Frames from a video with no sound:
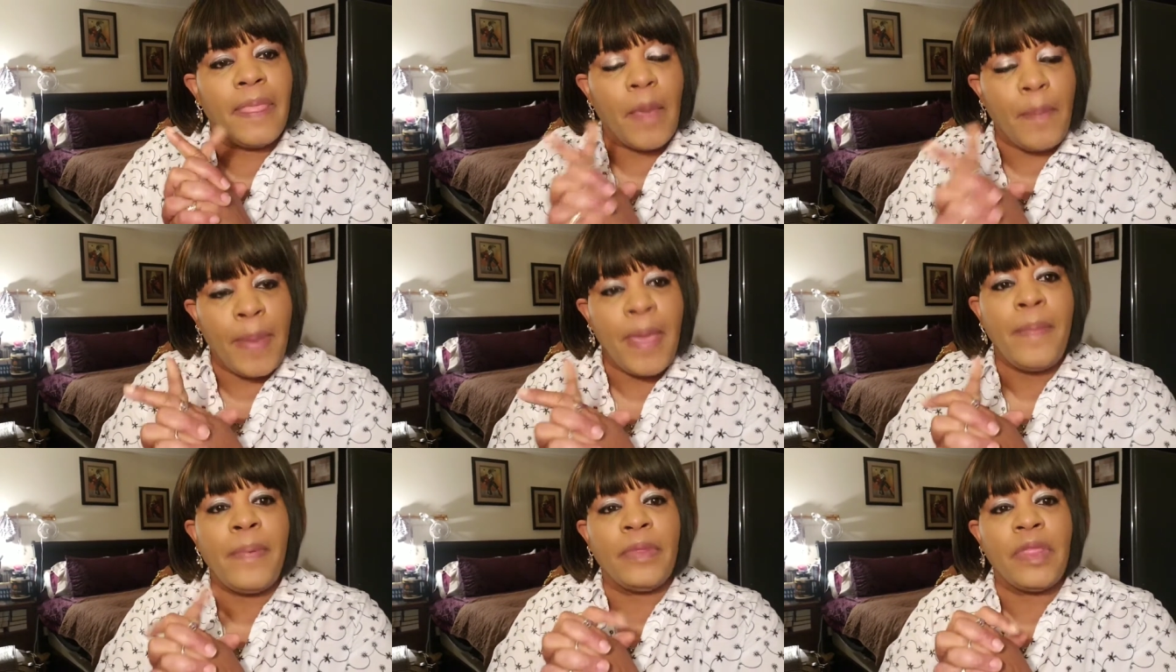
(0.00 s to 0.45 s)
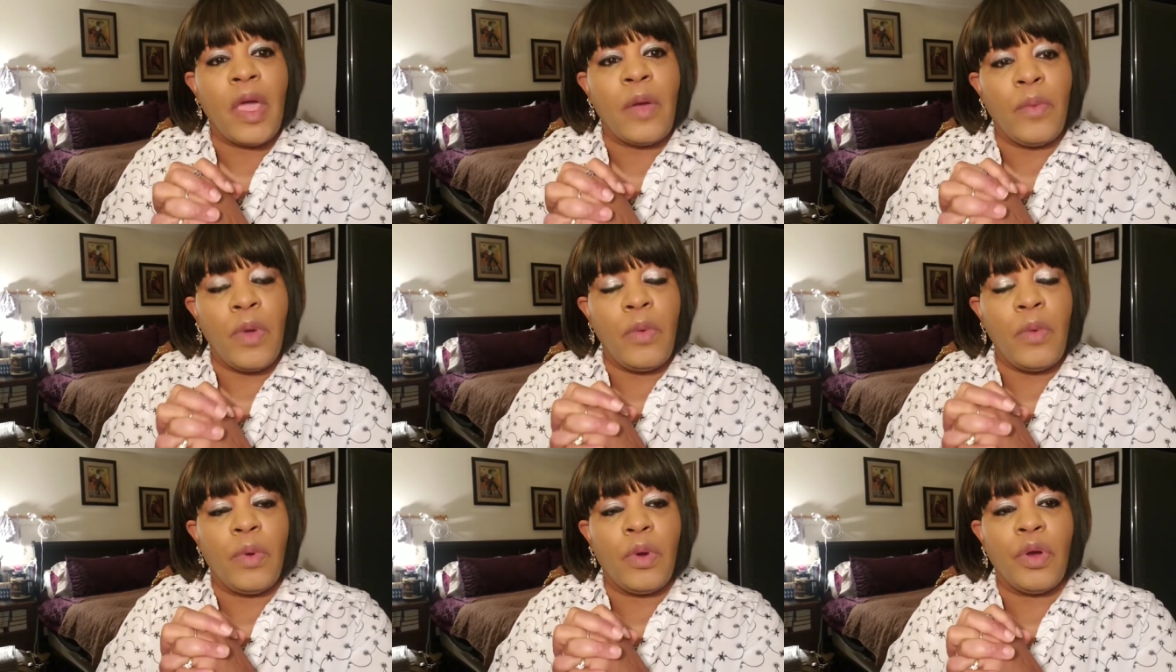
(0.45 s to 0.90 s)
The people
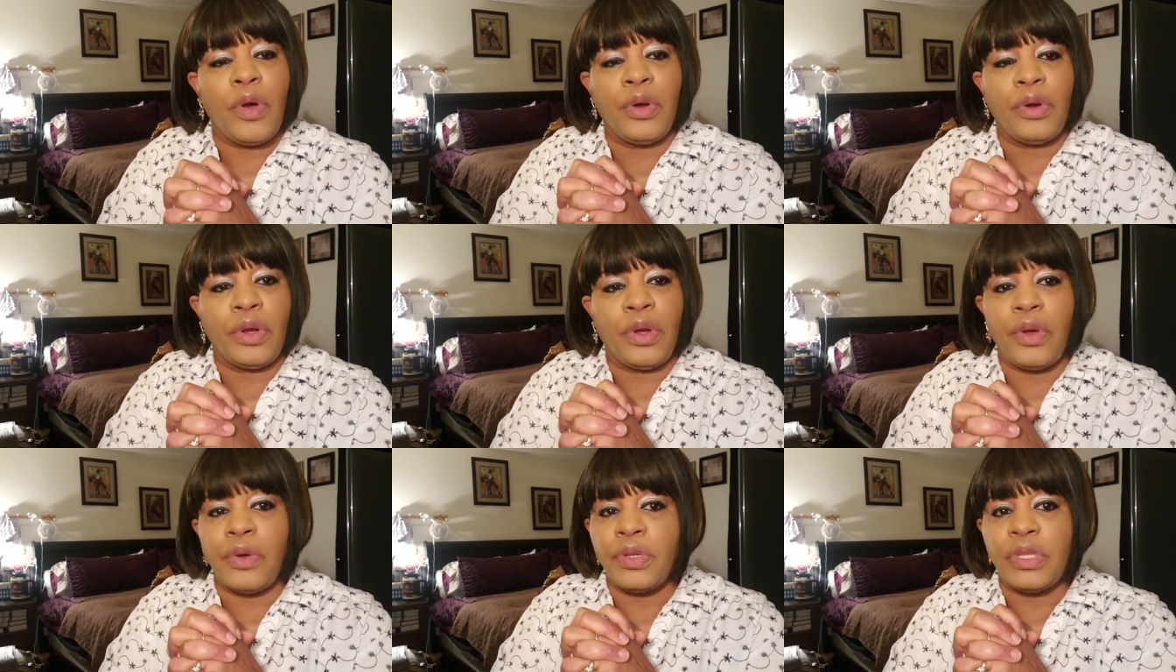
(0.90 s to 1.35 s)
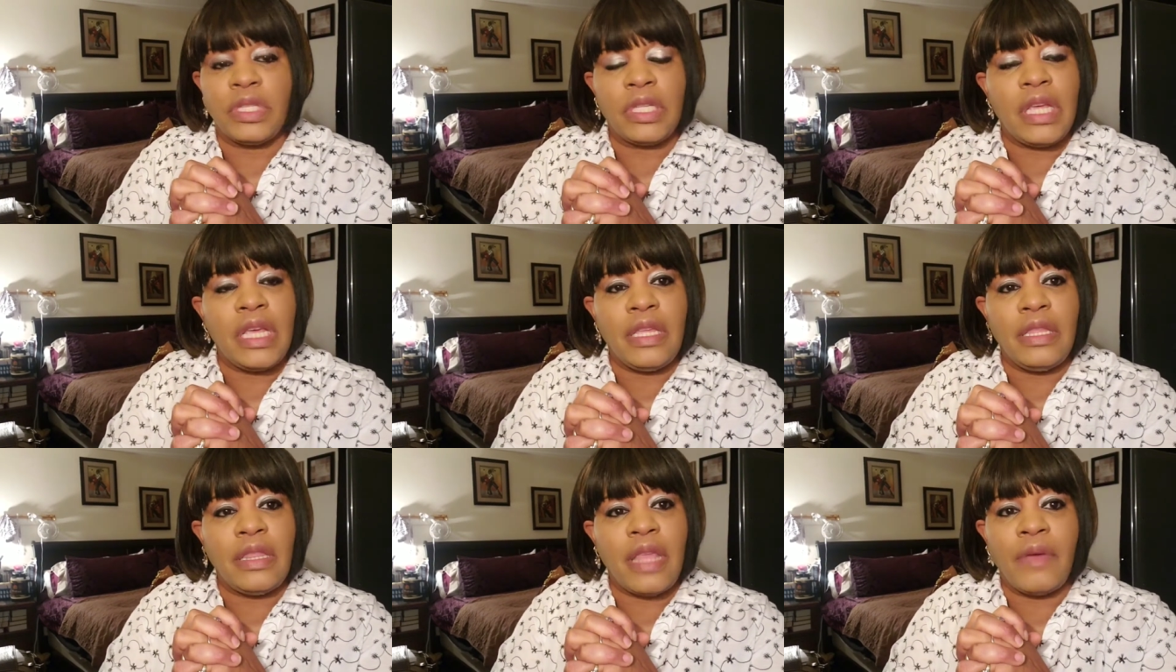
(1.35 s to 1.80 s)
that we were going to go
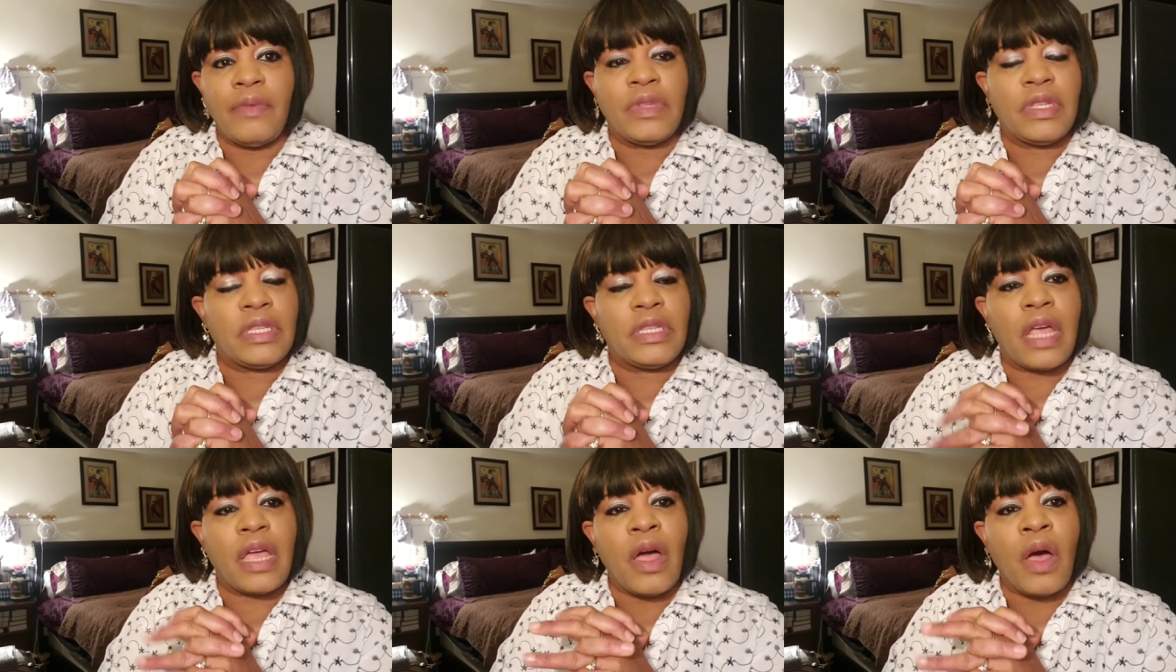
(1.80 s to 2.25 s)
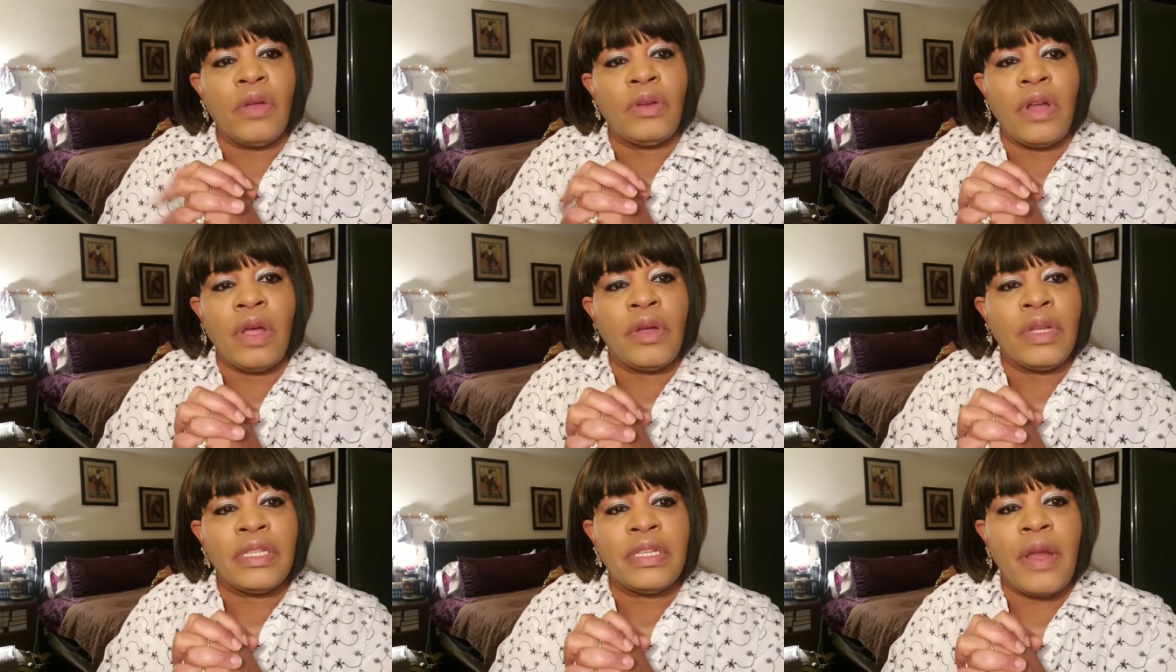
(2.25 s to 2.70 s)
see, they was just like, oh,
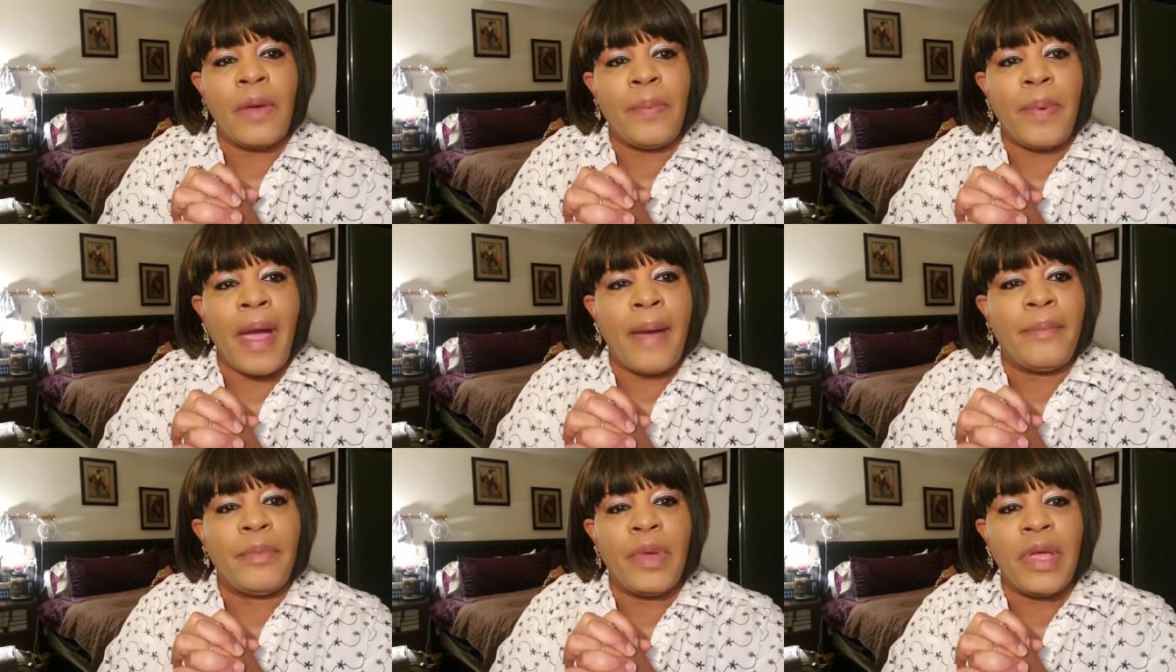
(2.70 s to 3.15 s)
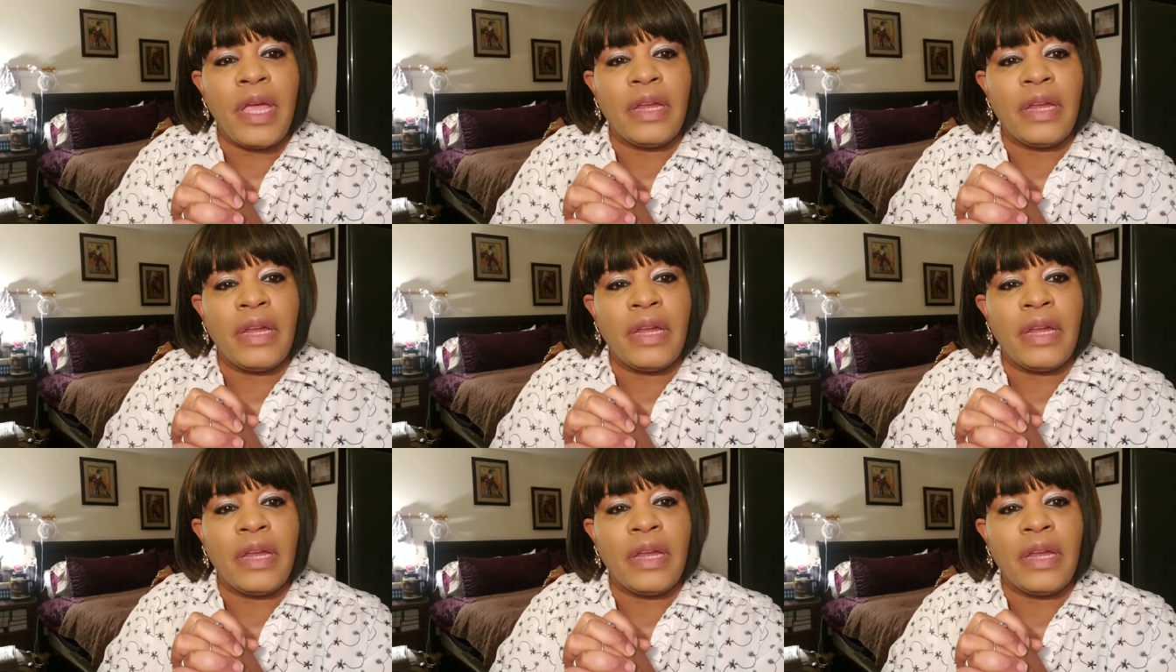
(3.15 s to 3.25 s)
no, it's no problem.